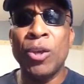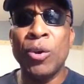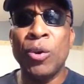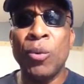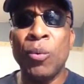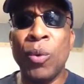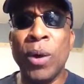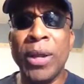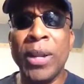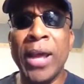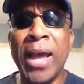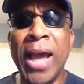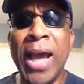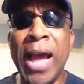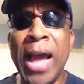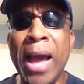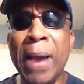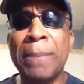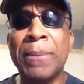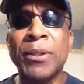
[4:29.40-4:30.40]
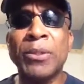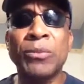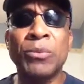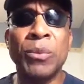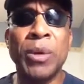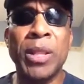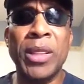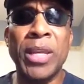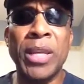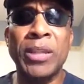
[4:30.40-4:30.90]
what happens
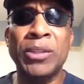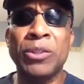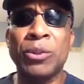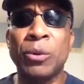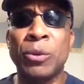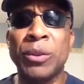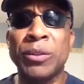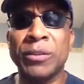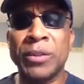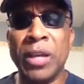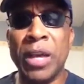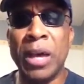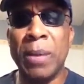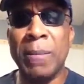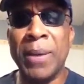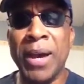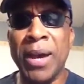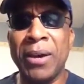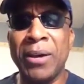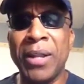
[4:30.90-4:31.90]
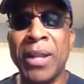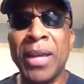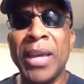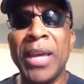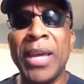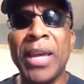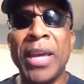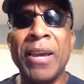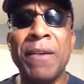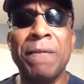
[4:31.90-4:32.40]
when these stories come out,
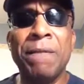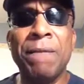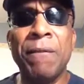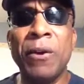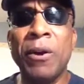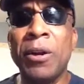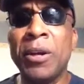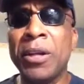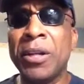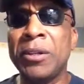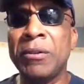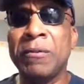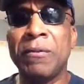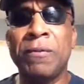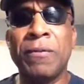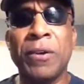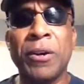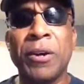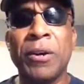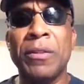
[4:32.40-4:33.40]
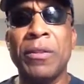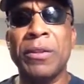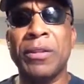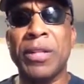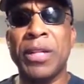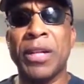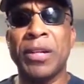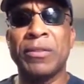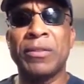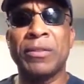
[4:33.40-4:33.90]
it further
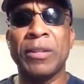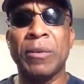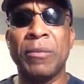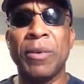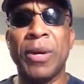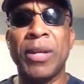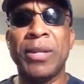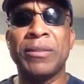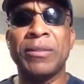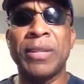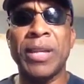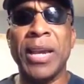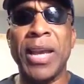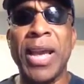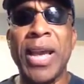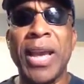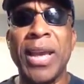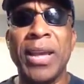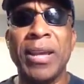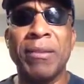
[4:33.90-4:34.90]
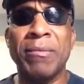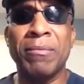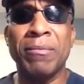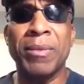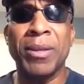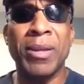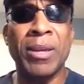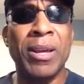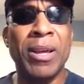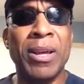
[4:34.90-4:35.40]
tells someone, say, hey,
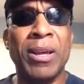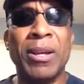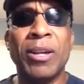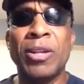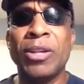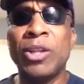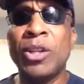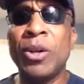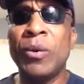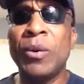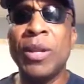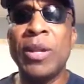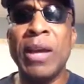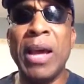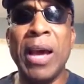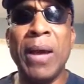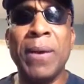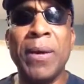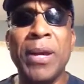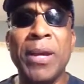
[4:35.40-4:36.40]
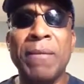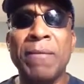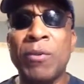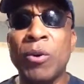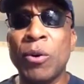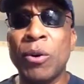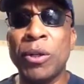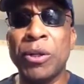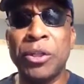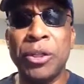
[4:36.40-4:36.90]
I ain't even
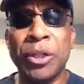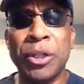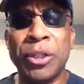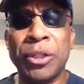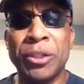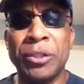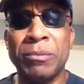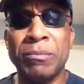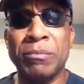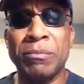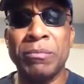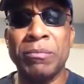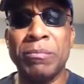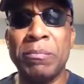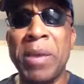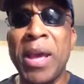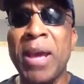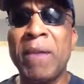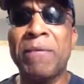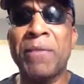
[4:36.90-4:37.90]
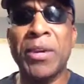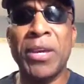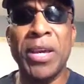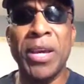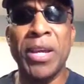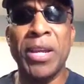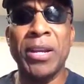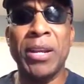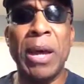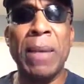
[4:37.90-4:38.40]
going to church. Man,
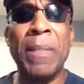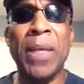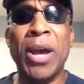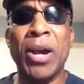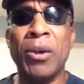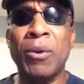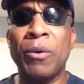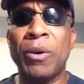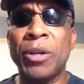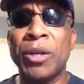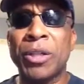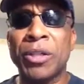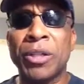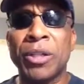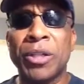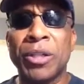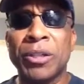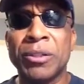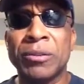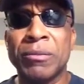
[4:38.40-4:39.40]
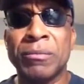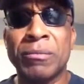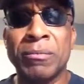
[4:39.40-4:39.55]
forget it. I'm not going to church.